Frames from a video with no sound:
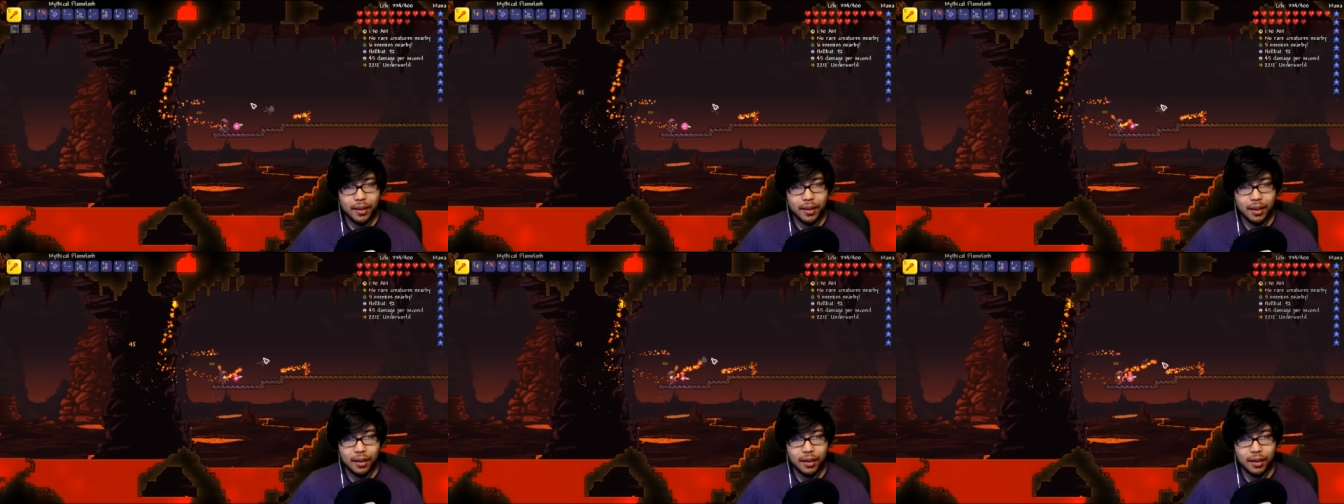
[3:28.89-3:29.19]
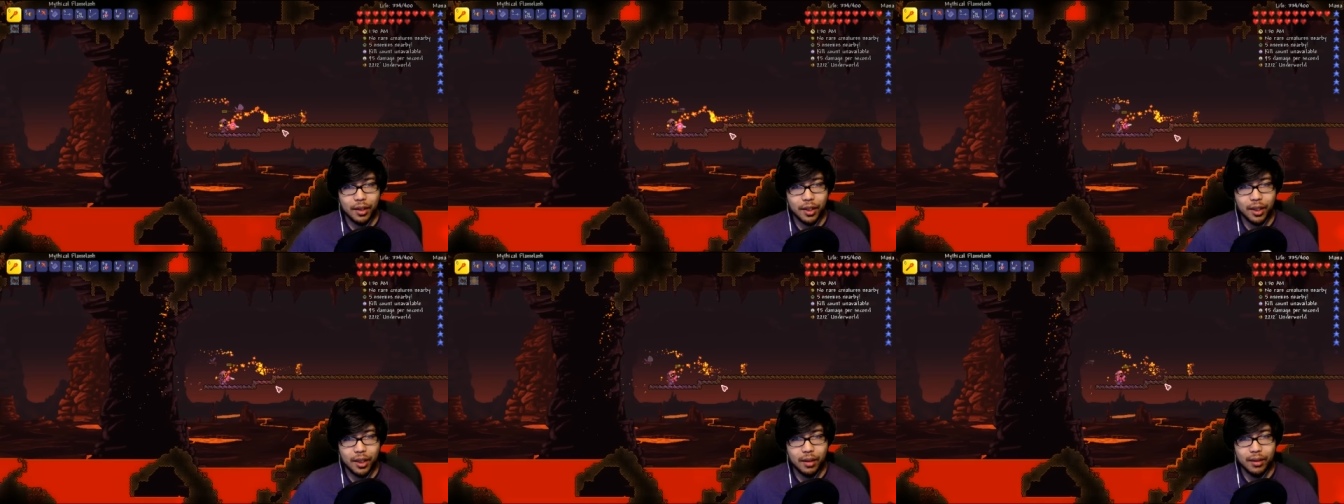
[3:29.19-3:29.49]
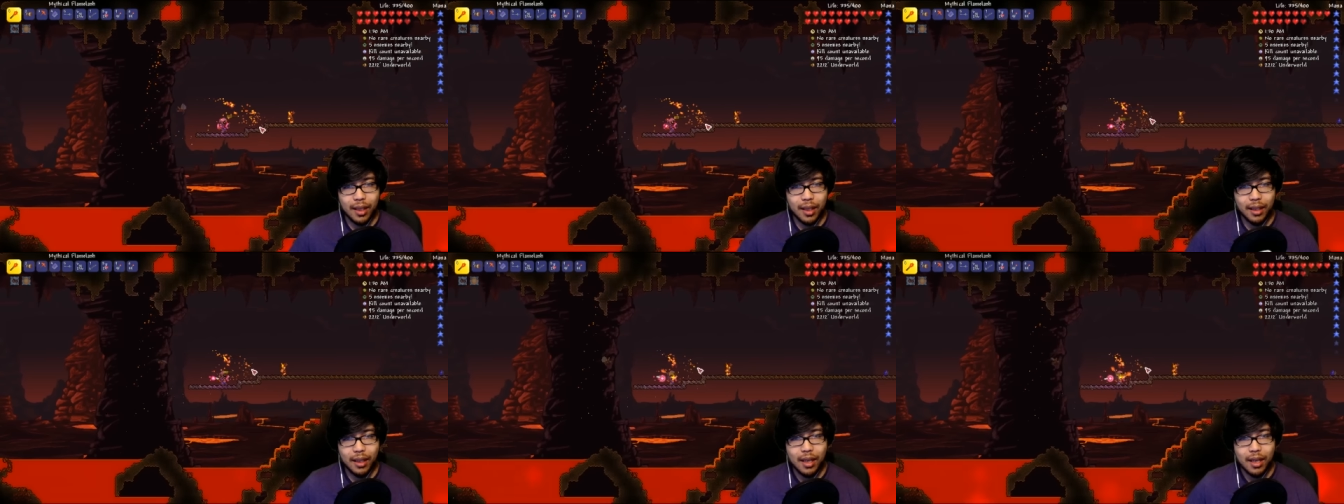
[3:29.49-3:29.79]
Like the shield
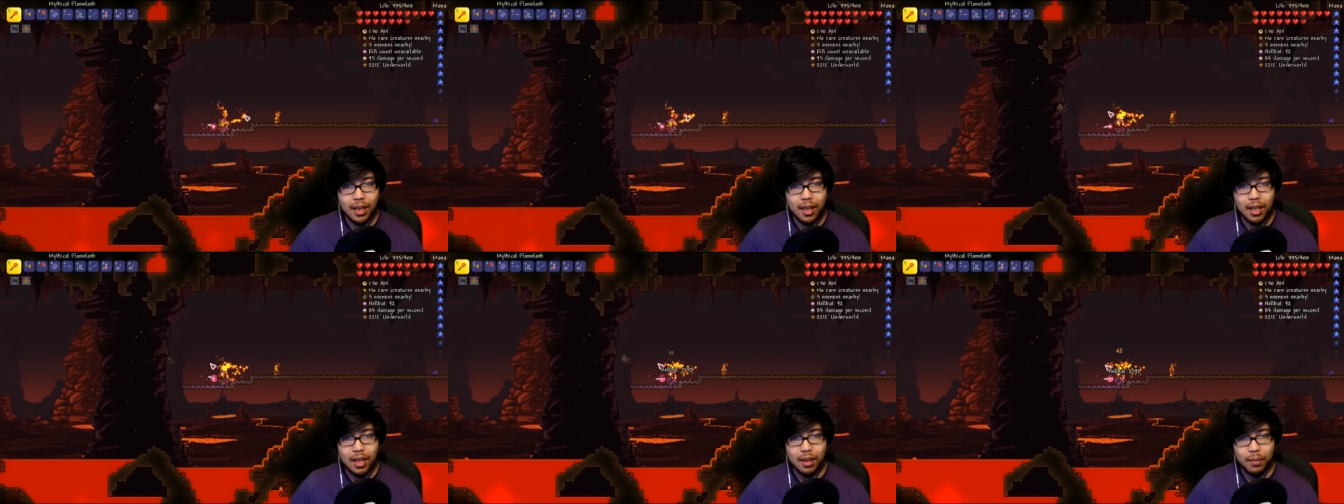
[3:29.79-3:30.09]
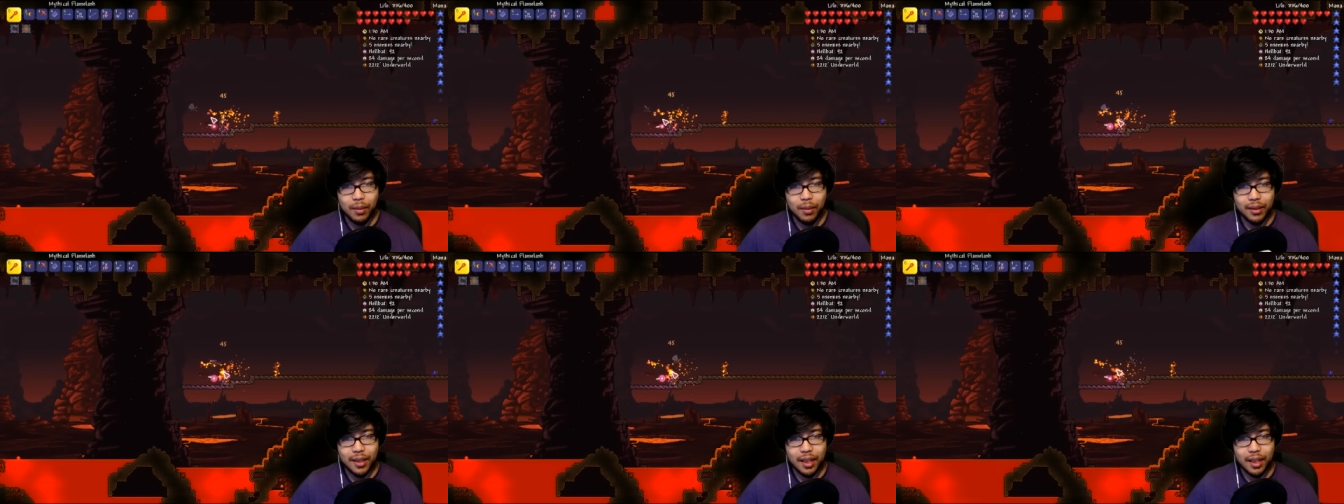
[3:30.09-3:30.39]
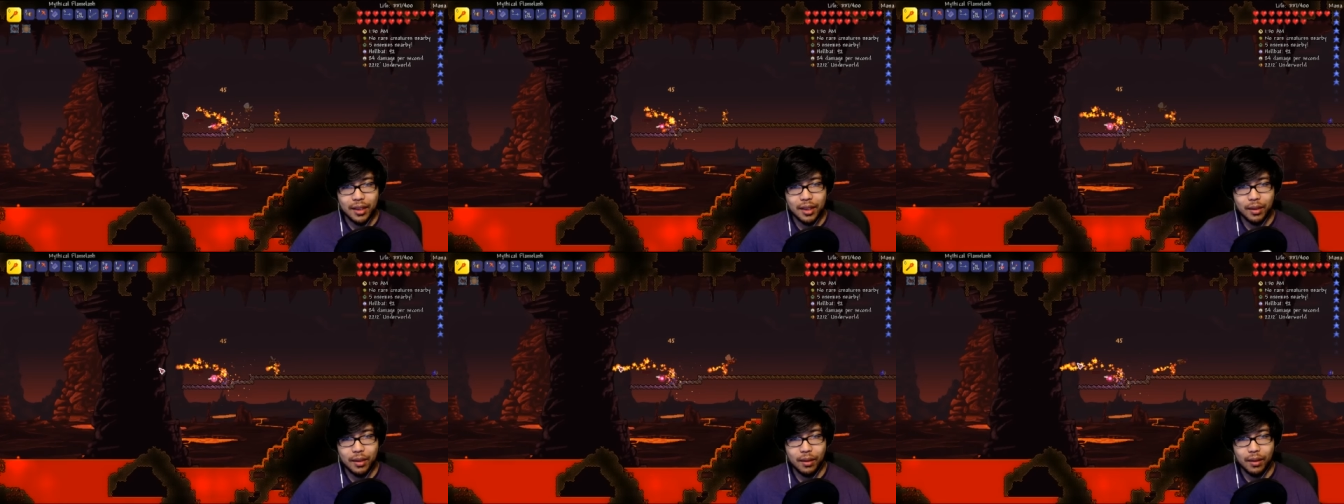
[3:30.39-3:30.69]
that
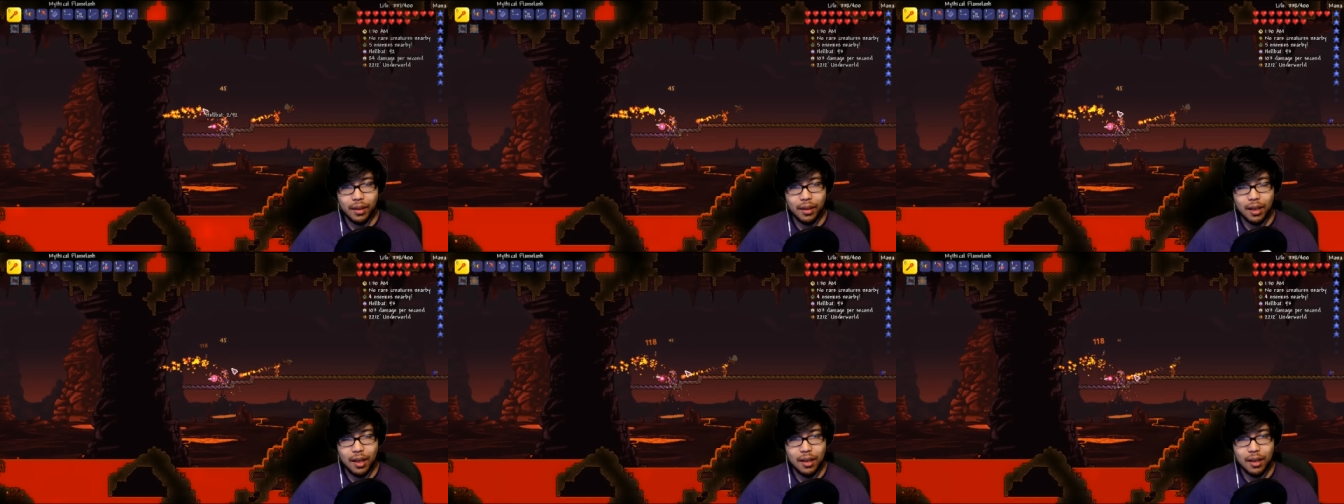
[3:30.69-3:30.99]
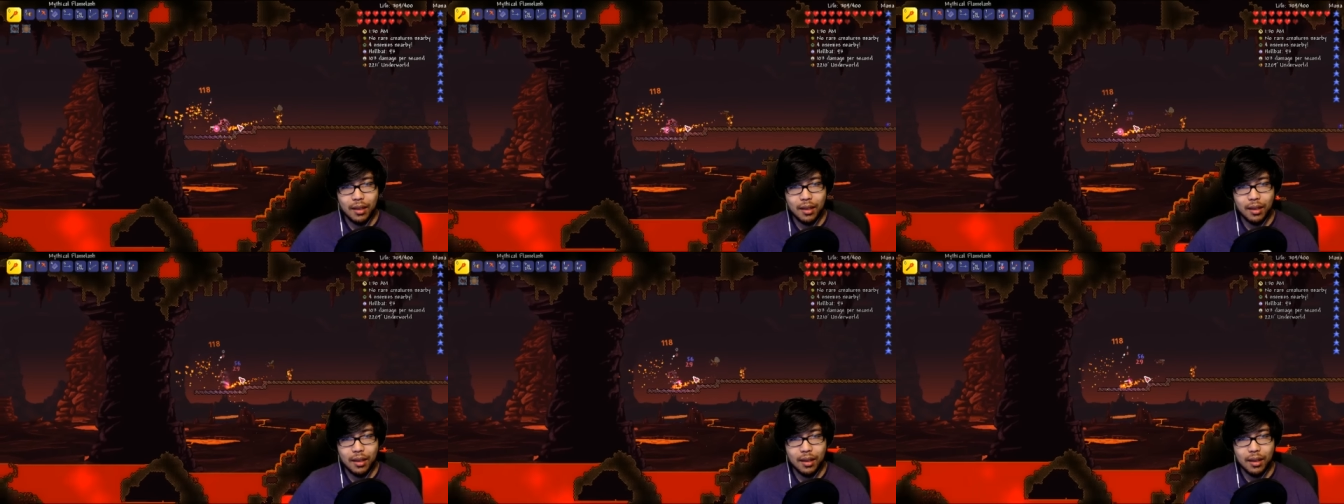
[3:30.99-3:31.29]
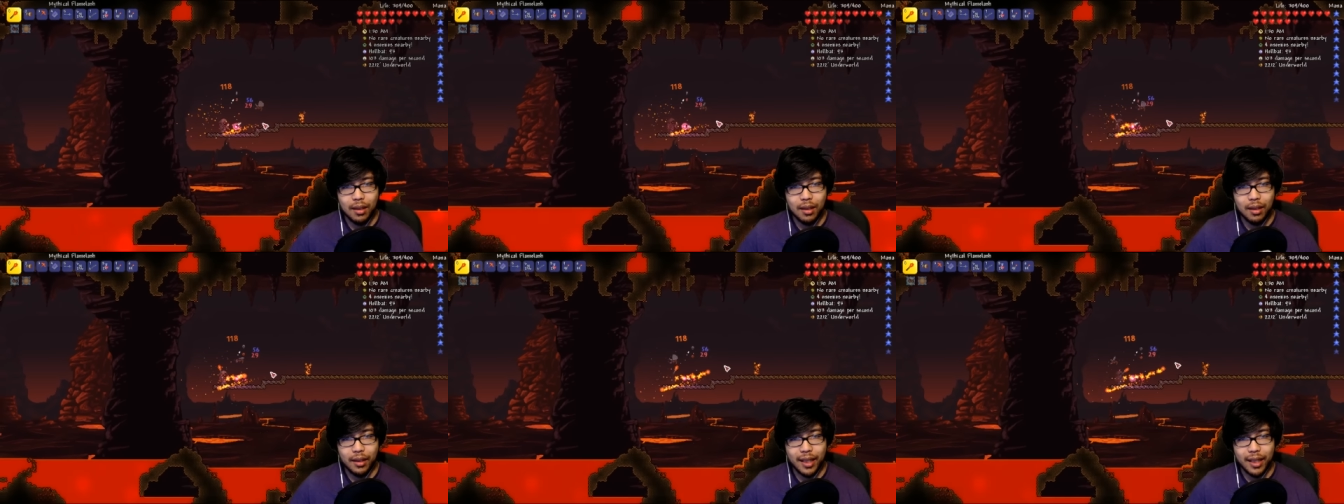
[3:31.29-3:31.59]
protects you a lot
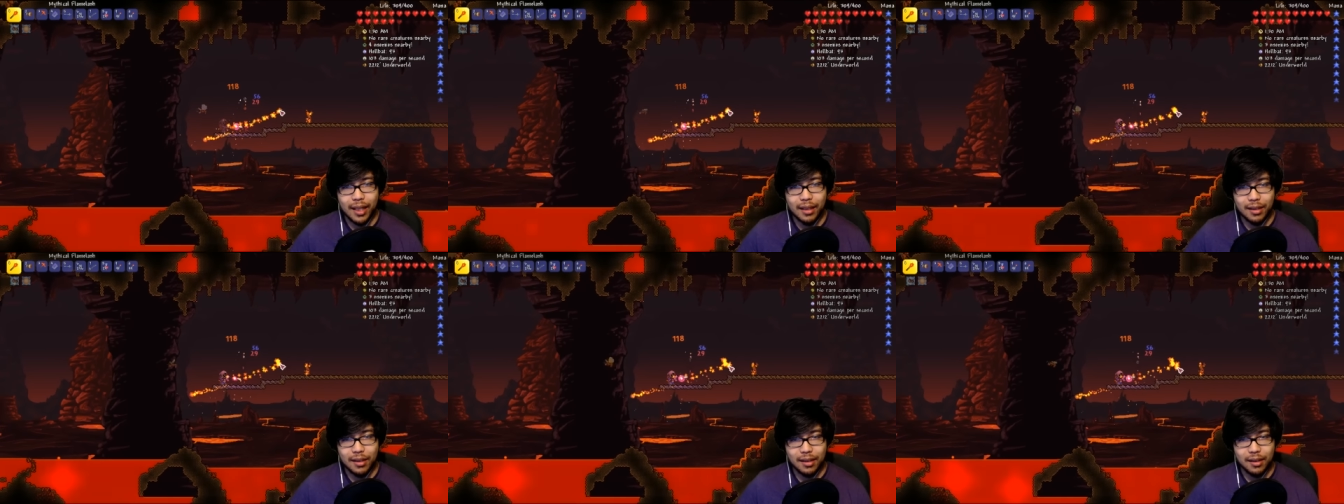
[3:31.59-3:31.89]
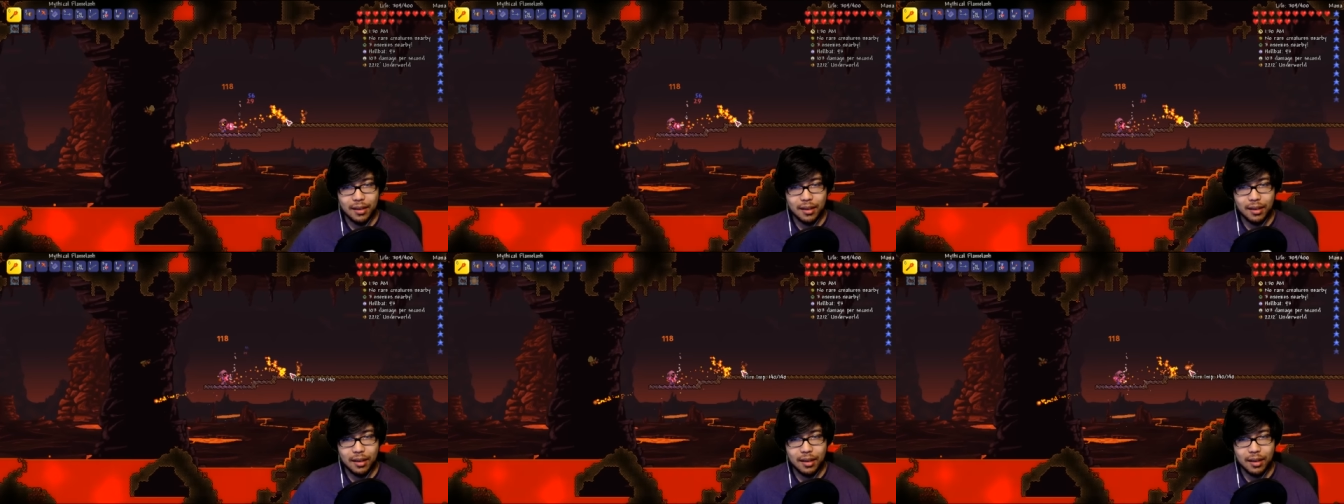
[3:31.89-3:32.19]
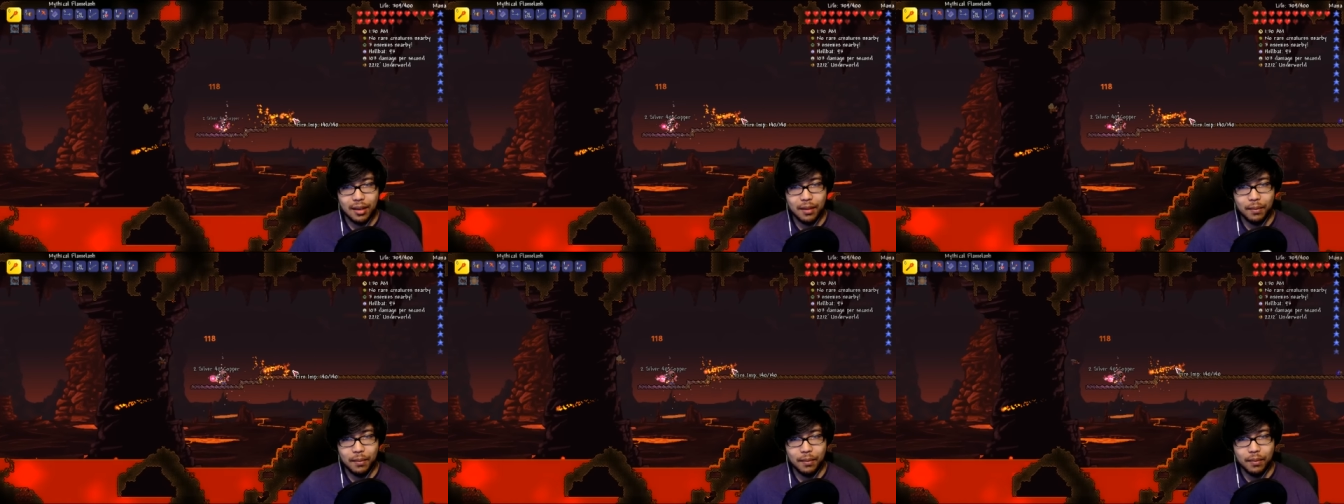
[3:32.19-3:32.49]
against
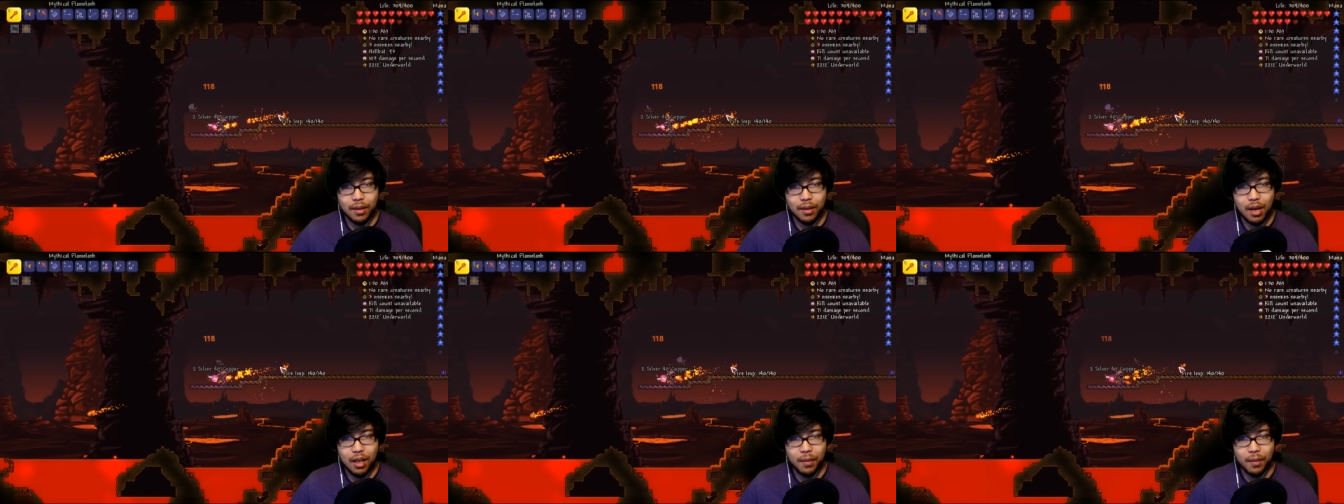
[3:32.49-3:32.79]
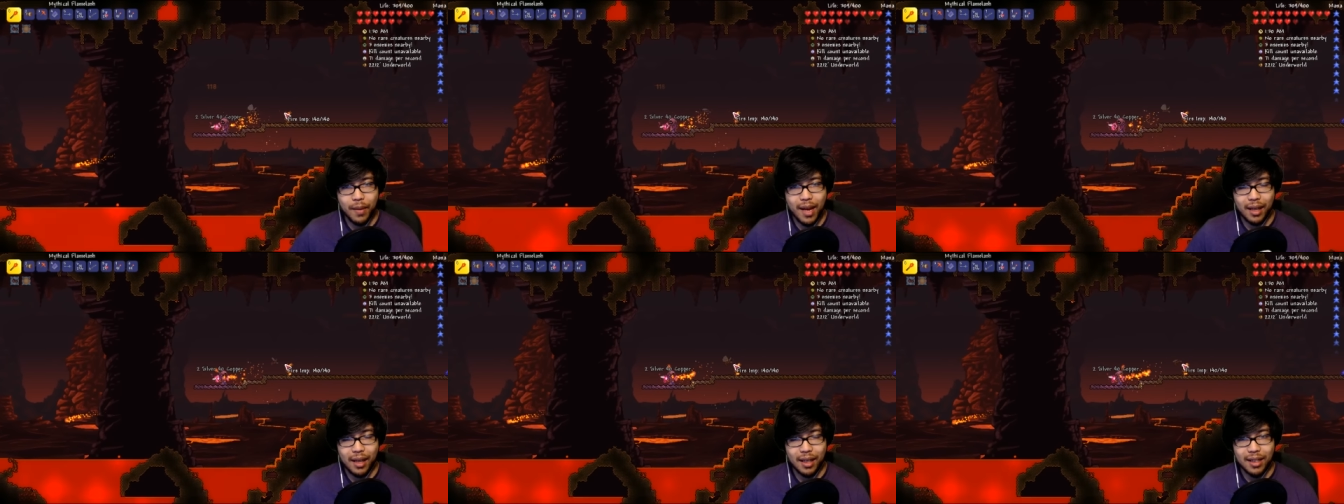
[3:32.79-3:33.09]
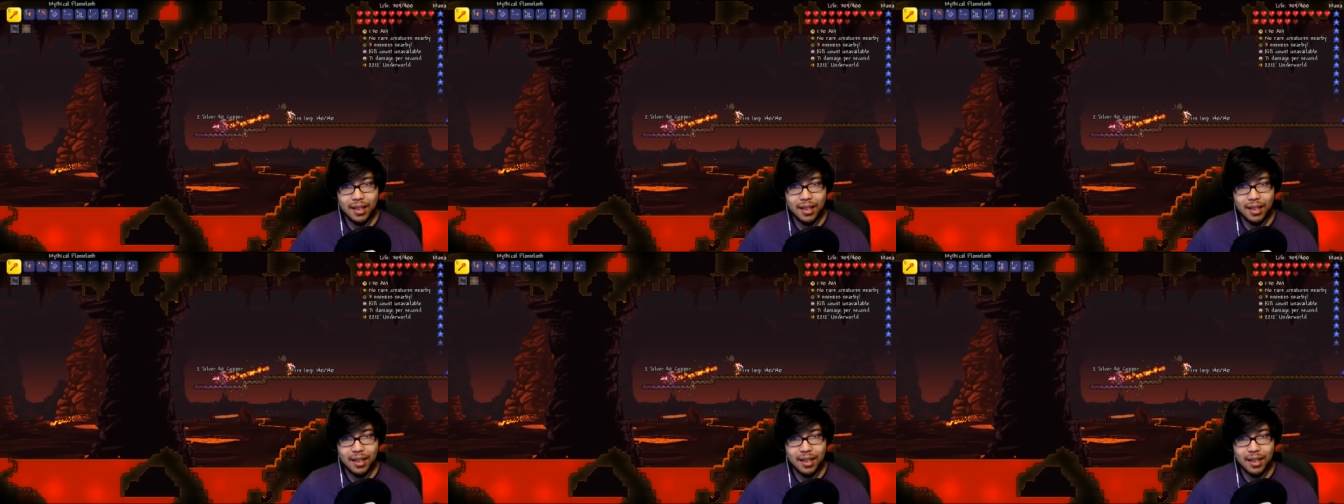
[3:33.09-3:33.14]
um, knockback.